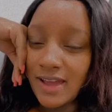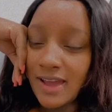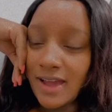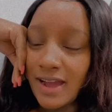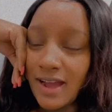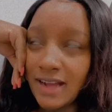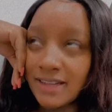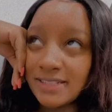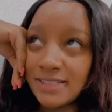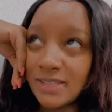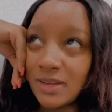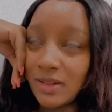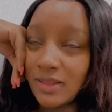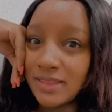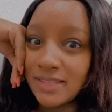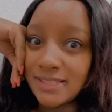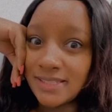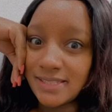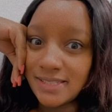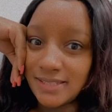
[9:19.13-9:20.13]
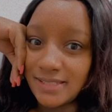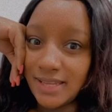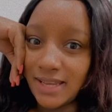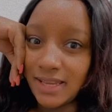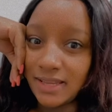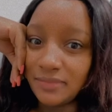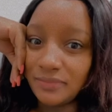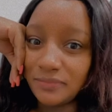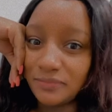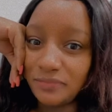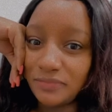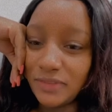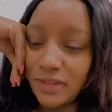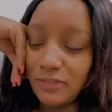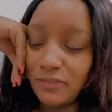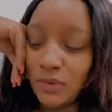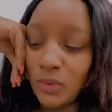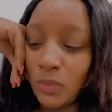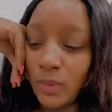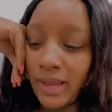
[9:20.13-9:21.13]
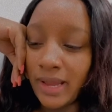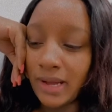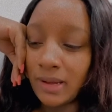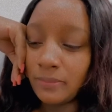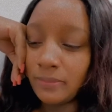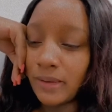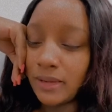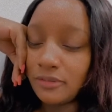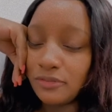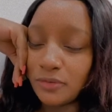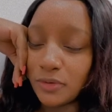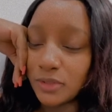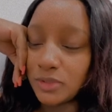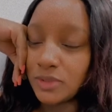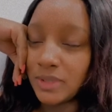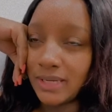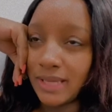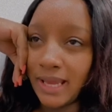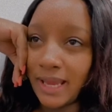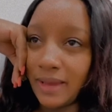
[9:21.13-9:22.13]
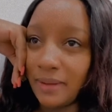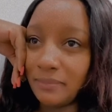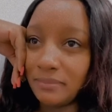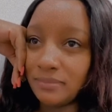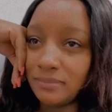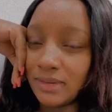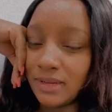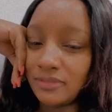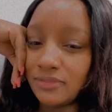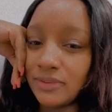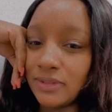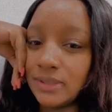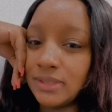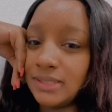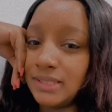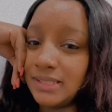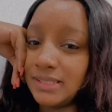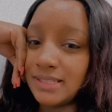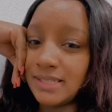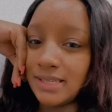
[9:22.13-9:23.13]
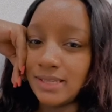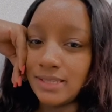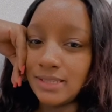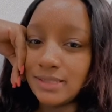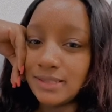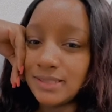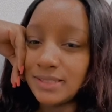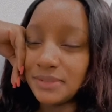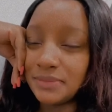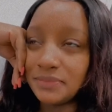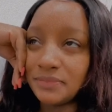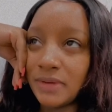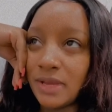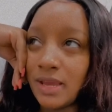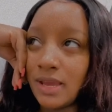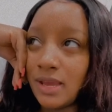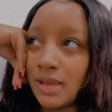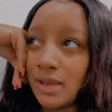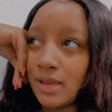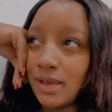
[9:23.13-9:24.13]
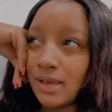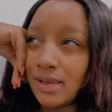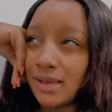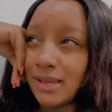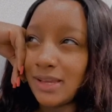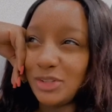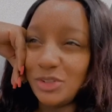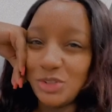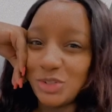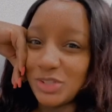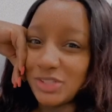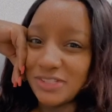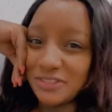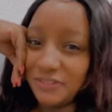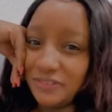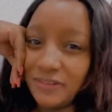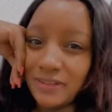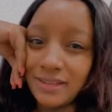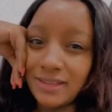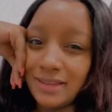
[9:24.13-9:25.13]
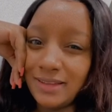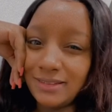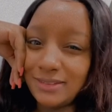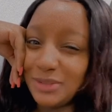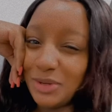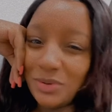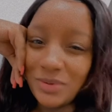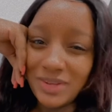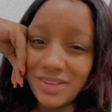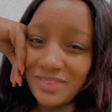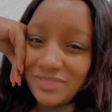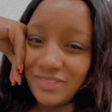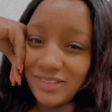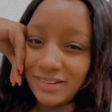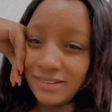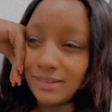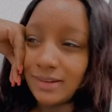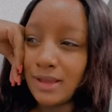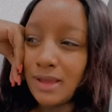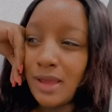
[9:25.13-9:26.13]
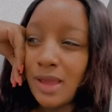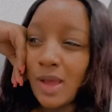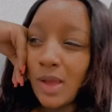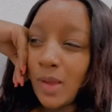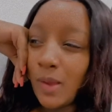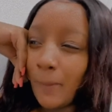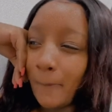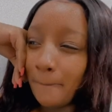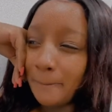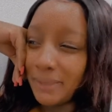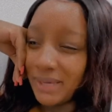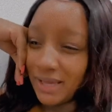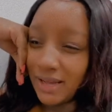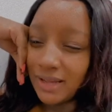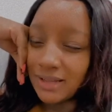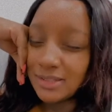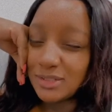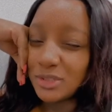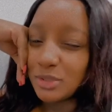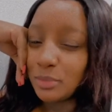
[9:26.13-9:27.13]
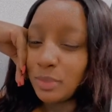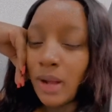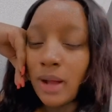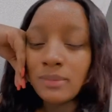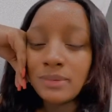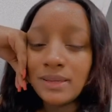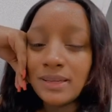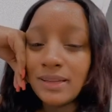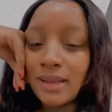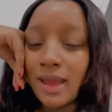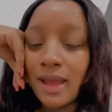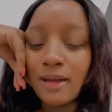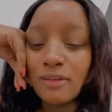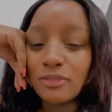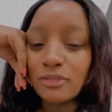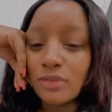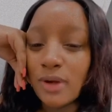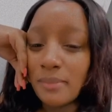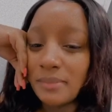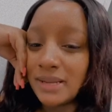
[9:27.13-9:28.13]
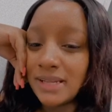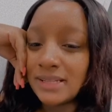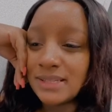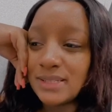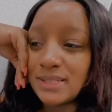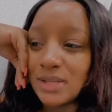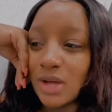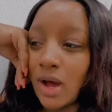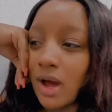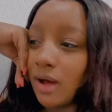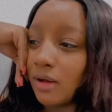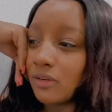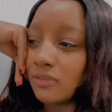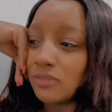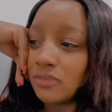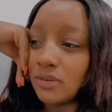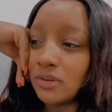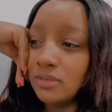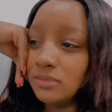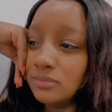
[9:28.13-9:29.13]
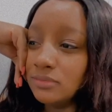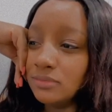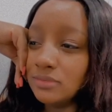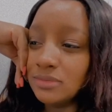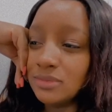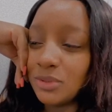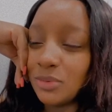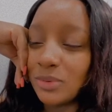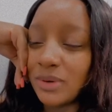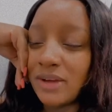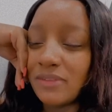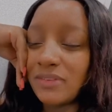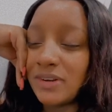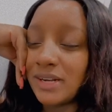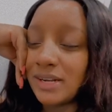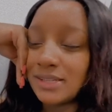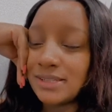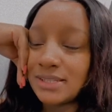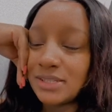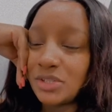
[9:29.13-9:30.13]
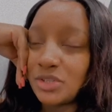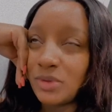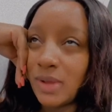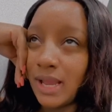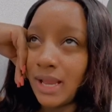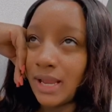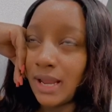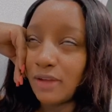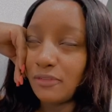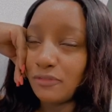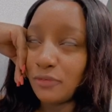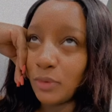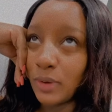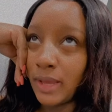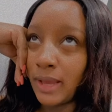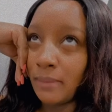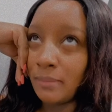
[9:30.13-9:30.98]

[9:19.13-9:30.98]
I say all this to say, if you wake up at 4:20 a.m. and feel the need to eat, it's just a feeling. Don't give in, because you're probably going to have remnants of whatever it is that you ate at 4 a.m.